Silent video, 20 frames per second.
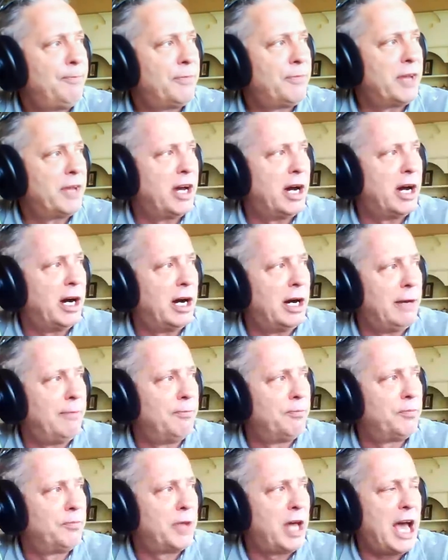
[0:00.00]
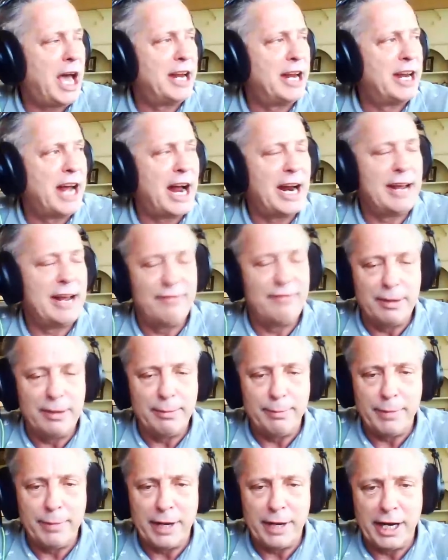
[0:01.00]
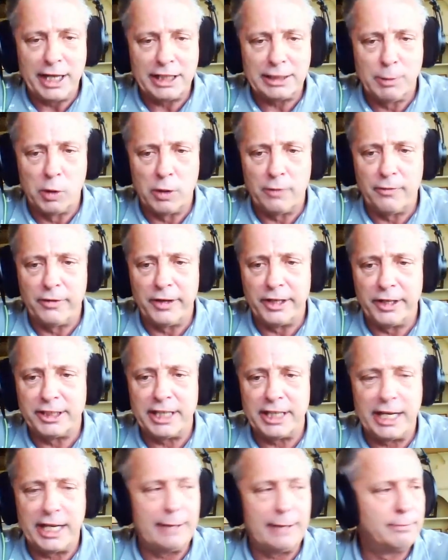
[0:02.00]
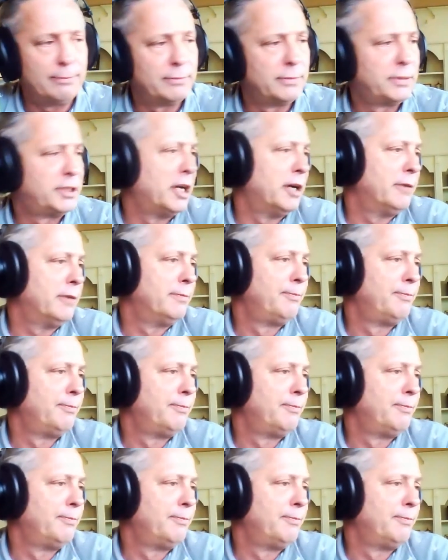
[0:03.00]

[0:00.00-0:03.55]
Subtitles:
had not even been explored for the same. So,